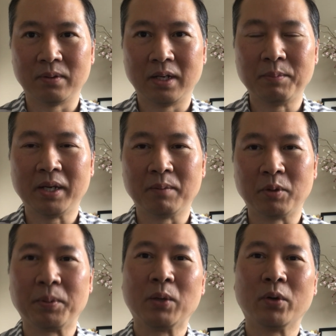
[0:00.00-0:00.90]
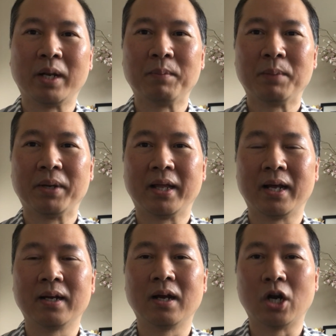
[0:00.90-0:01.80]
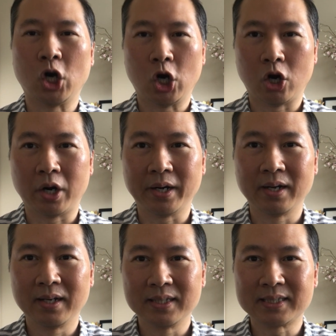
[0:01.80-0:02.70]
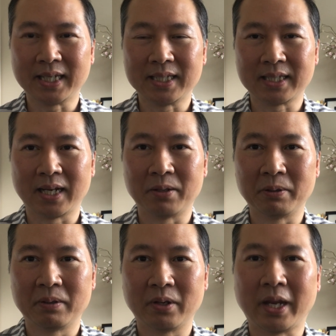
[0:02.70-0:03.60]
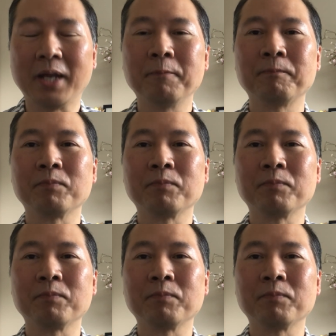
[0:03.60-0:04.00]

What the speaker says: Let me repeat what I mean by that, a hard C sound, okay?